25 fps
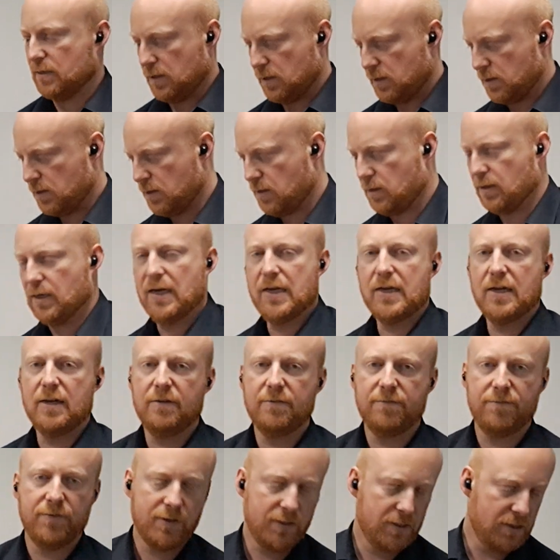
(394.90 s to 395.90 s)
or an
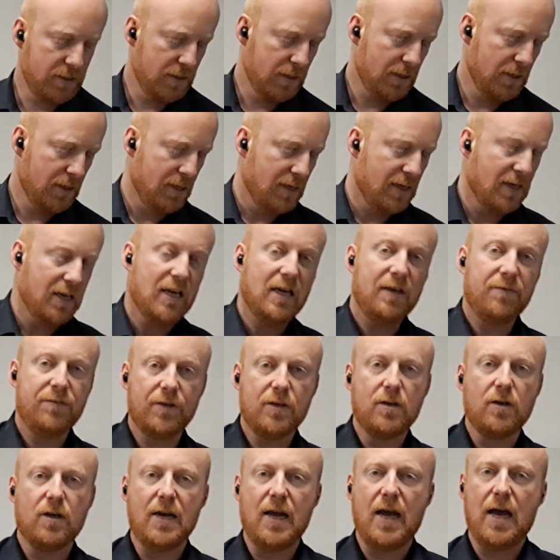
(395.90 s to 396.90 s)
infant, if you've
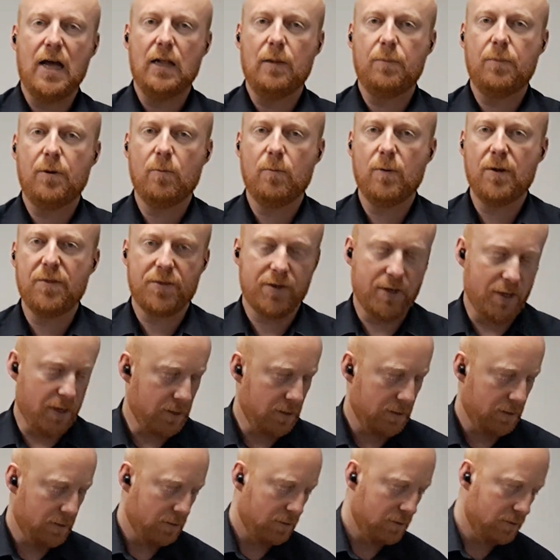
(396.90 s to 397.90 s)
got a helper with you,
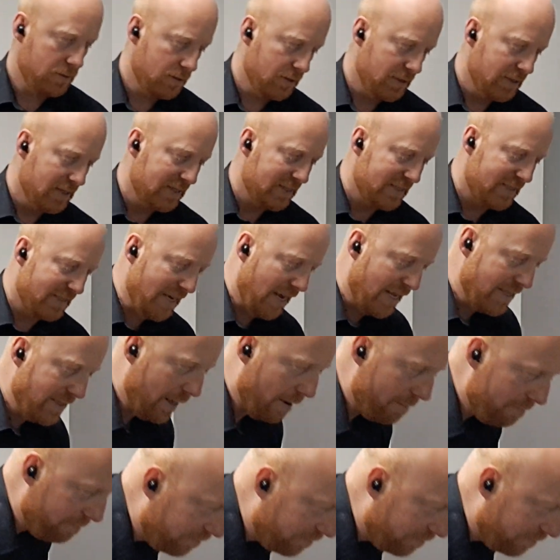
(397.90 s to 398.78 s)
send them